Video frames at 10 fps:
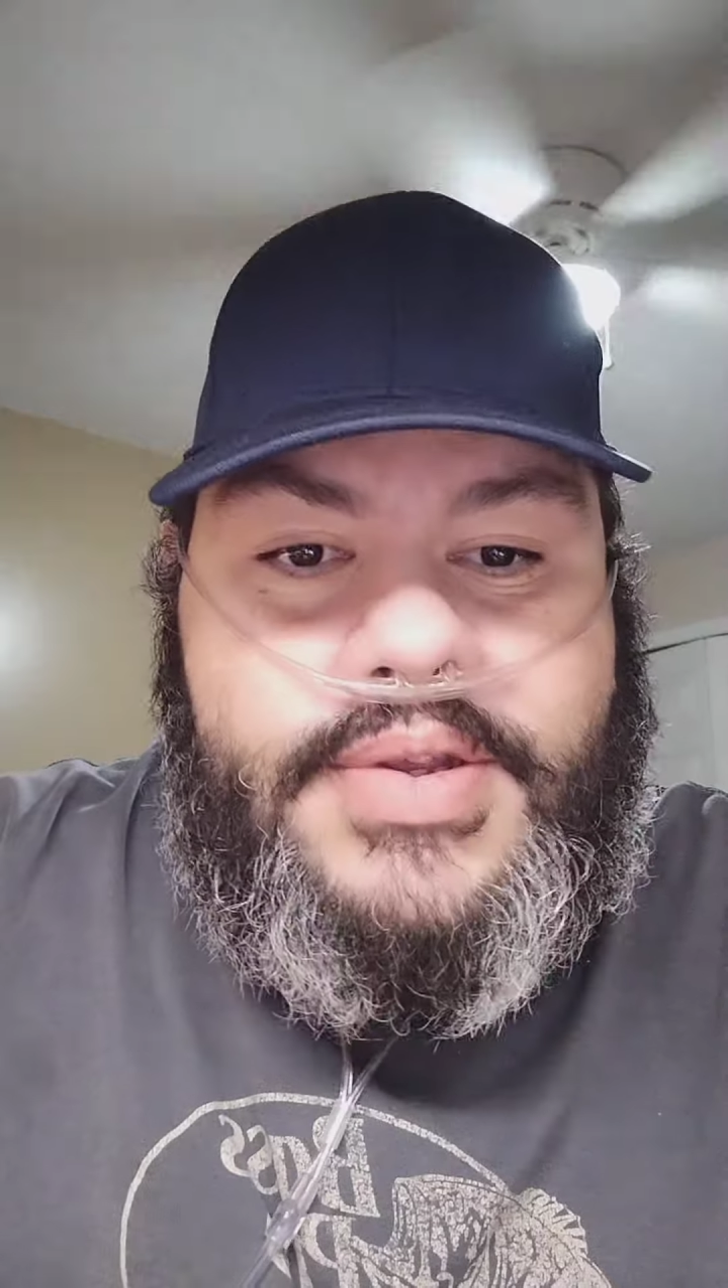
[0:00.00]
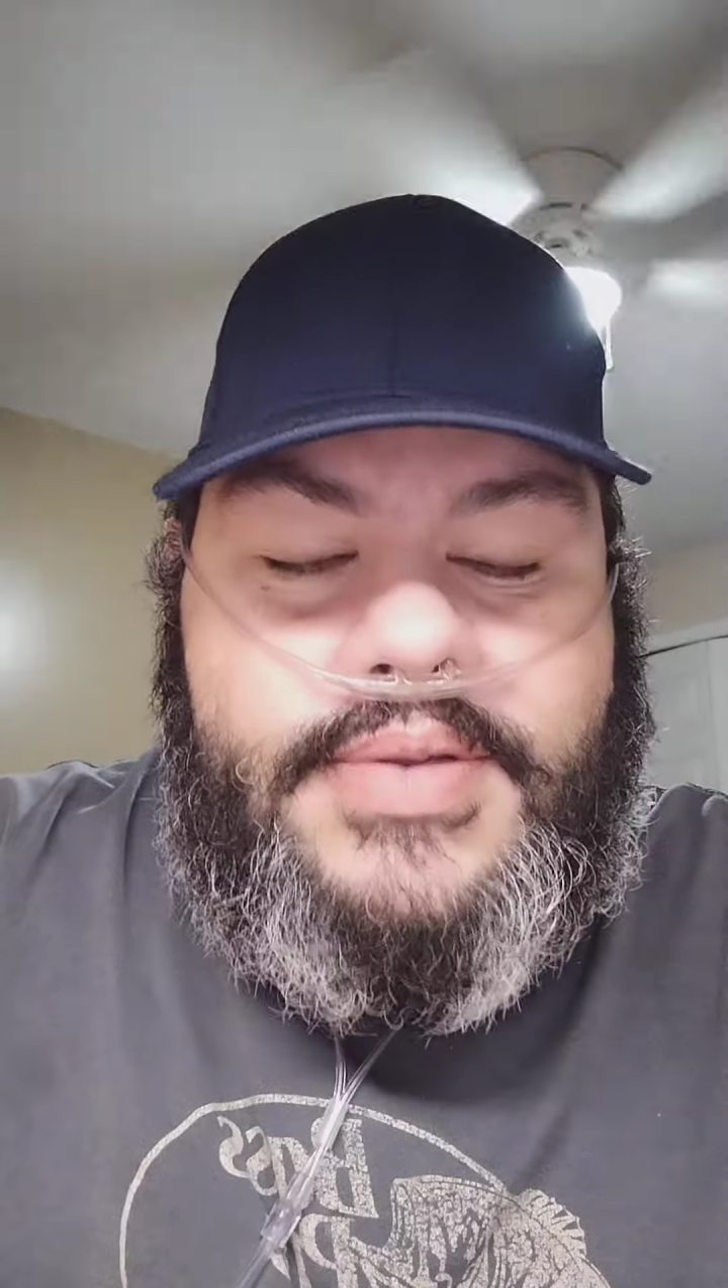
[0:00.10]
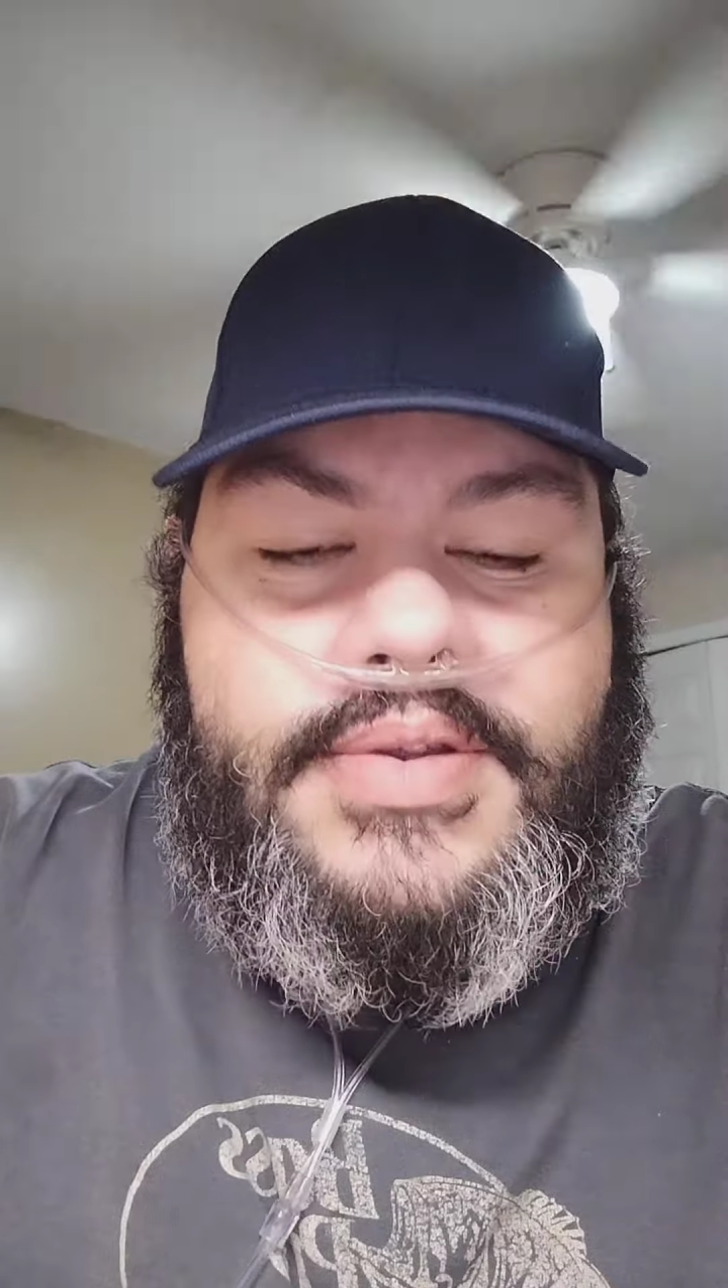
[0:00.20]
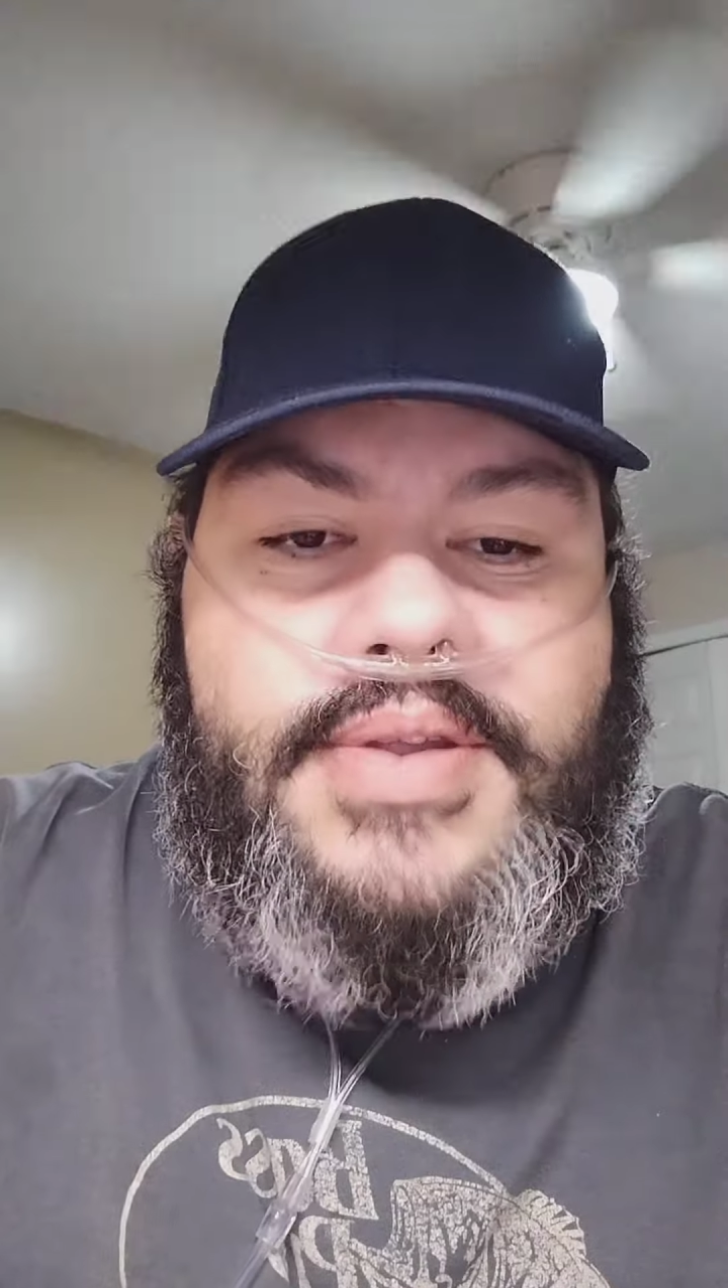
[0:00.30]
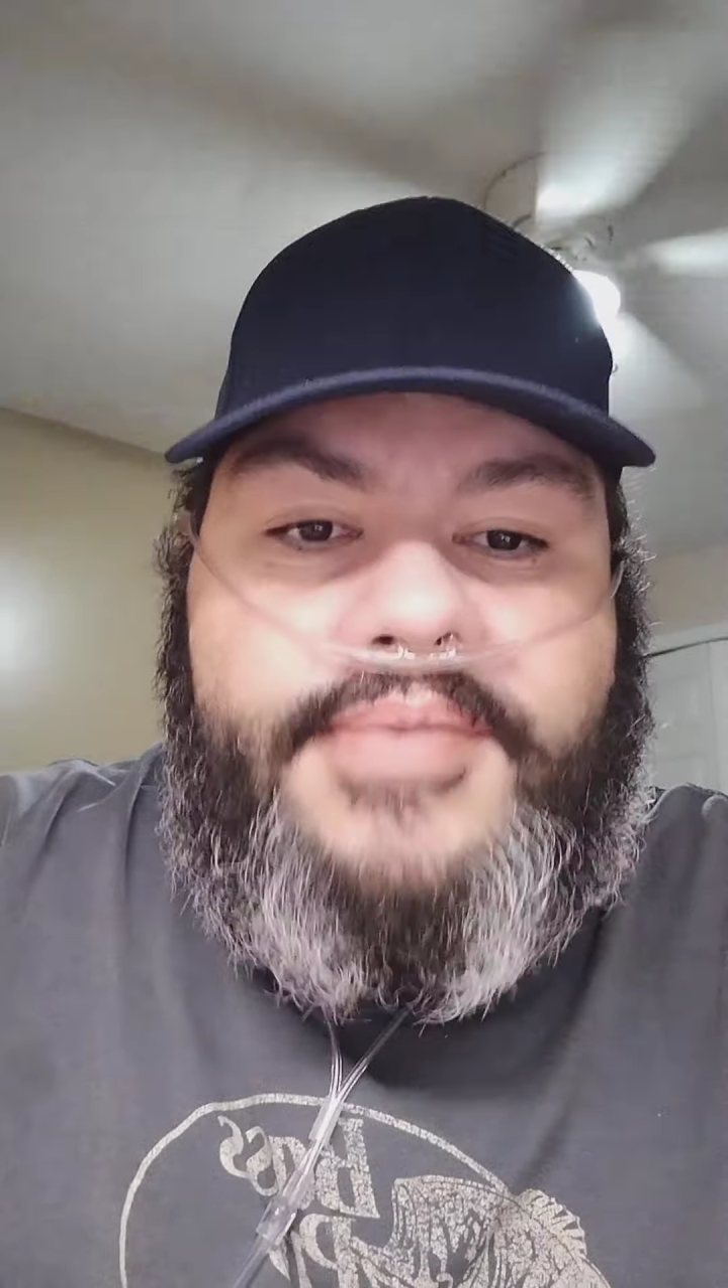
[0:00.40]

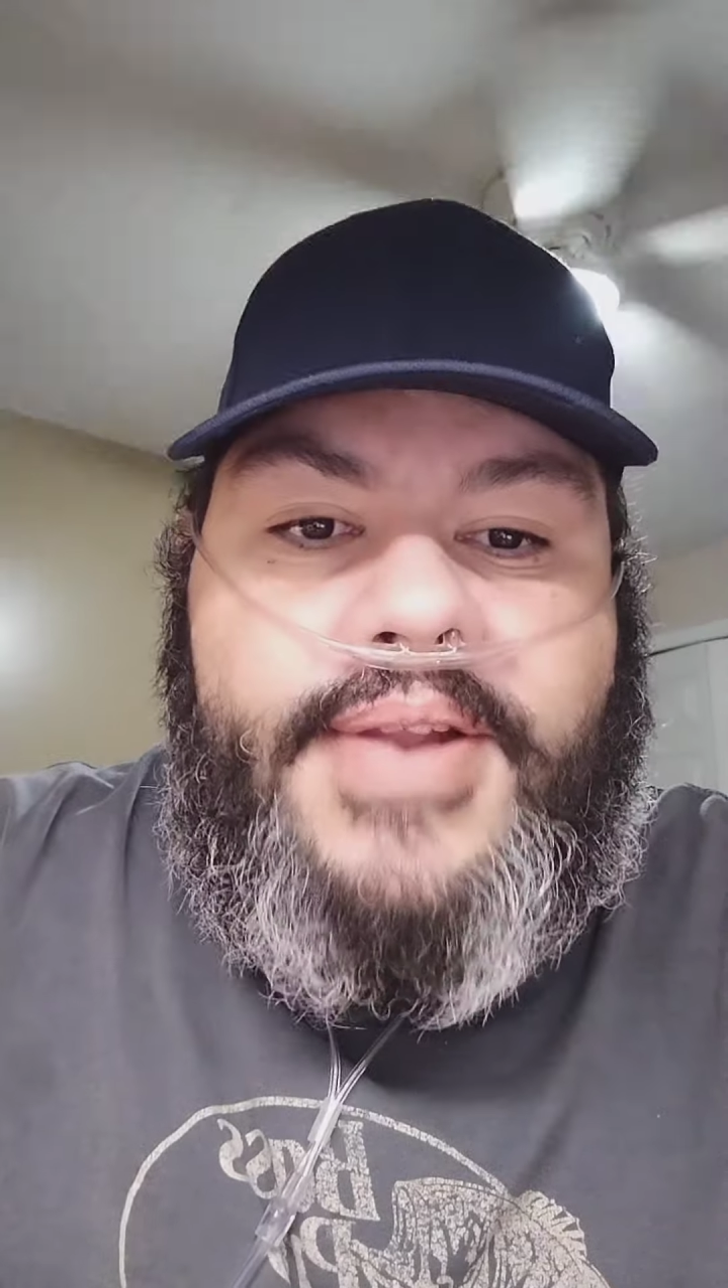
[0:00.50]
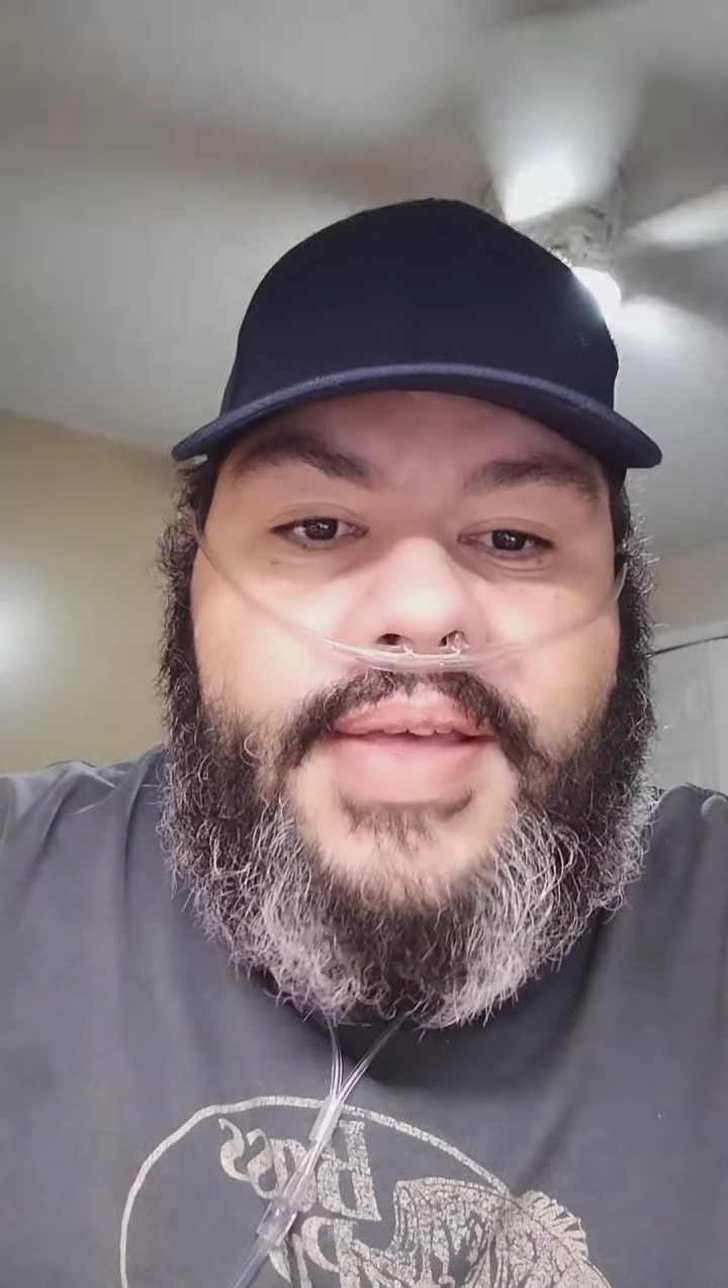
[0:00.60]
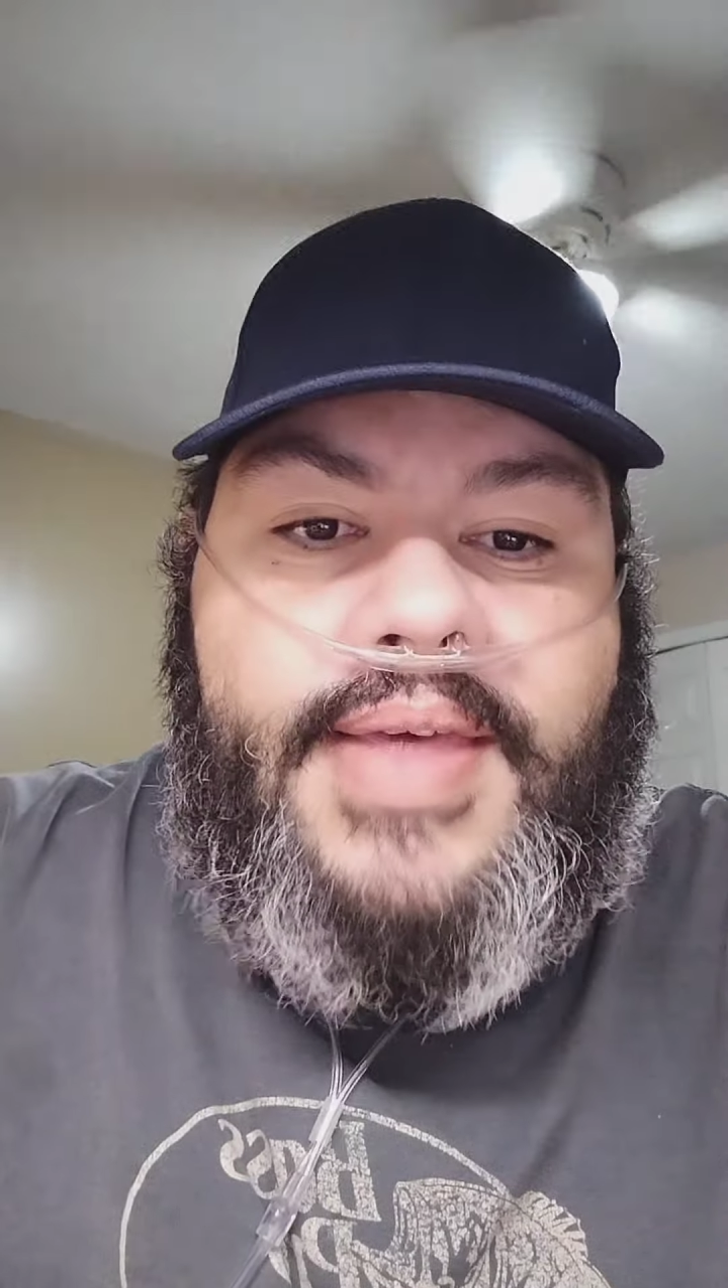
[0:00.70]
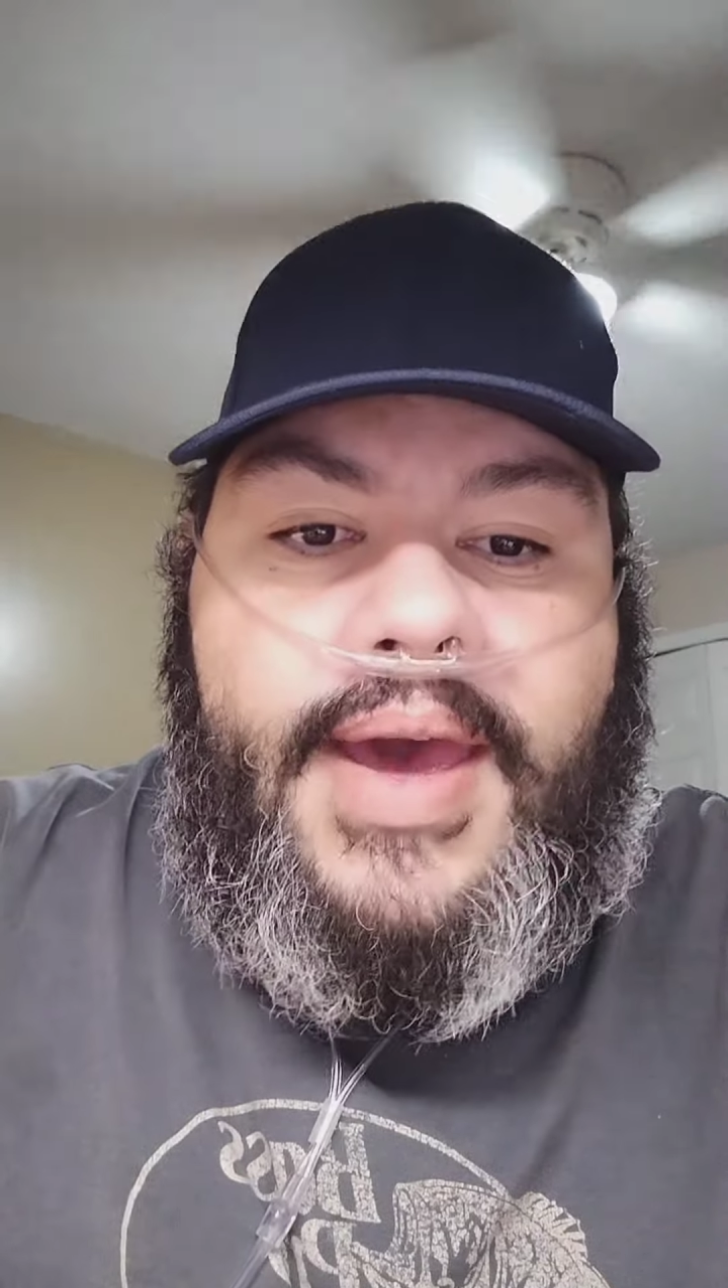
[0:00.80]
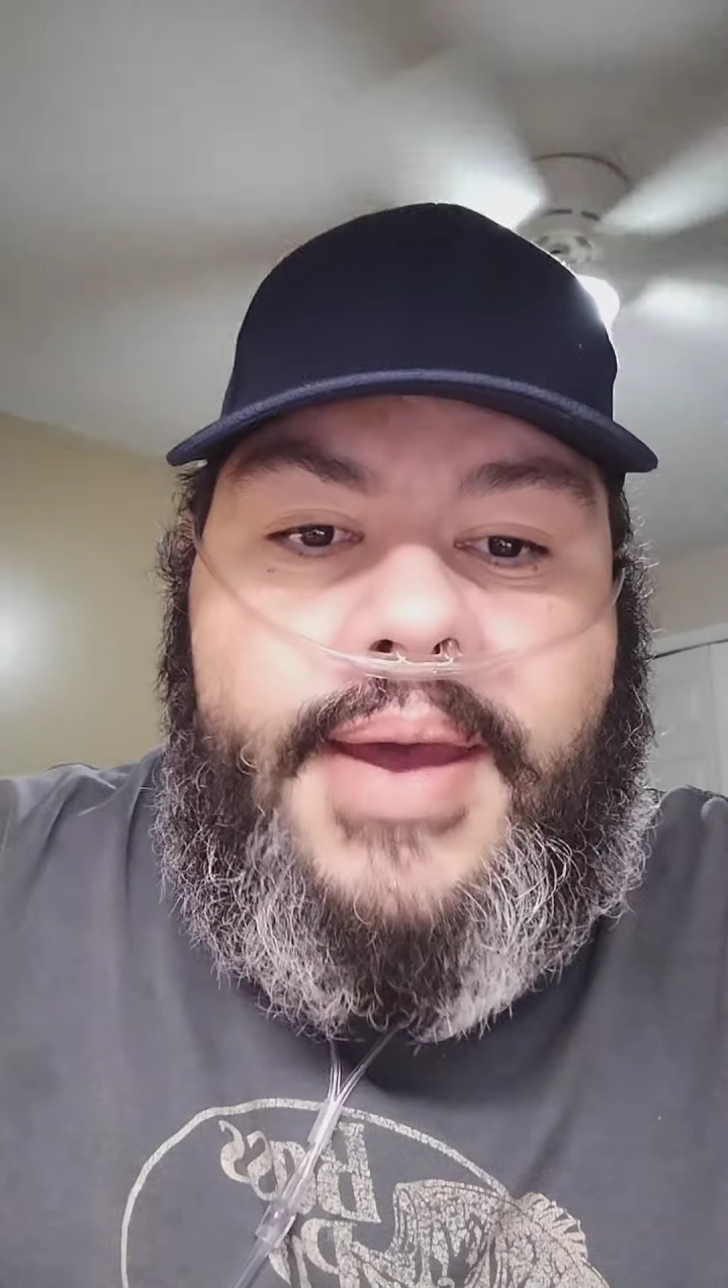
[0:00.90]
and stuff like
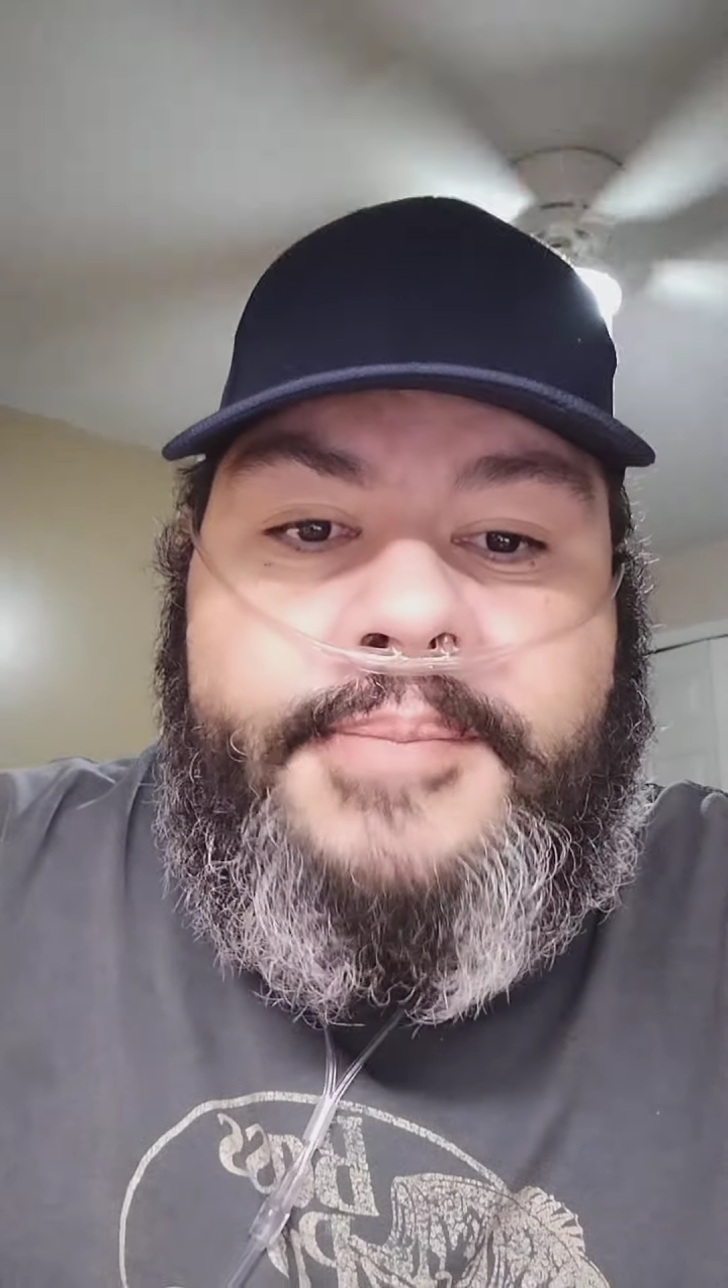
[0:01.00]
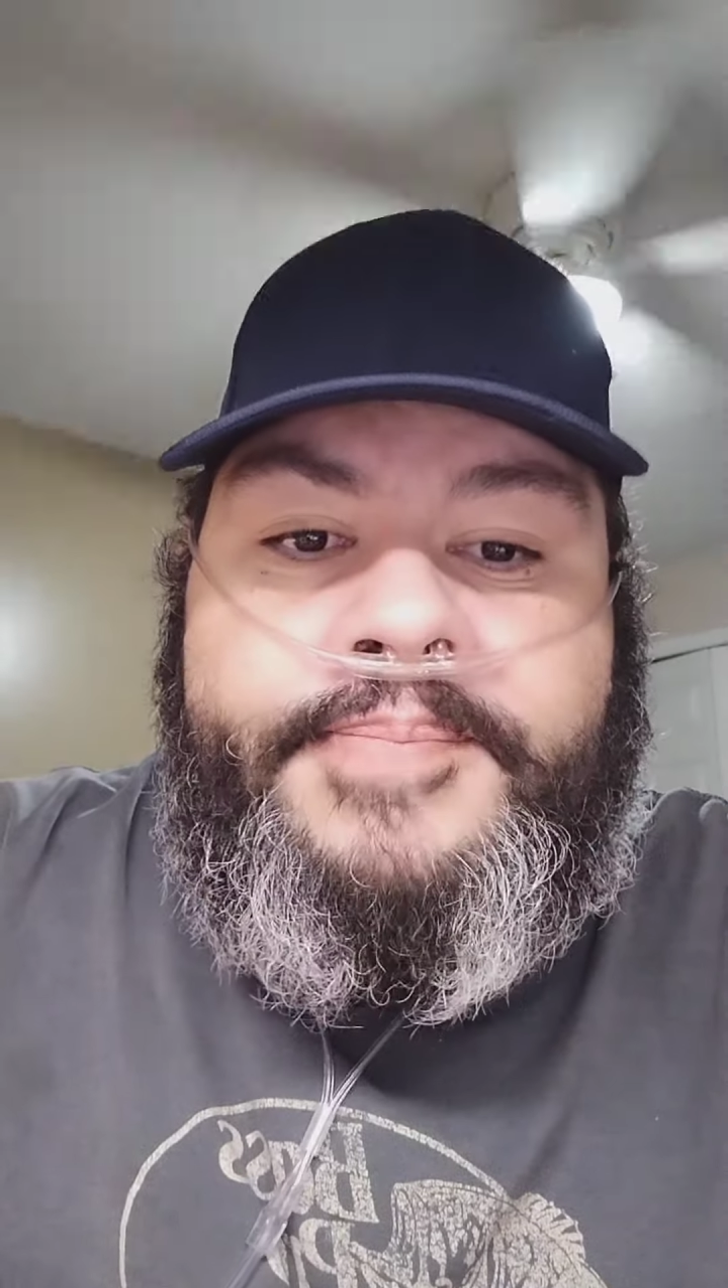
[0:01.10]
that,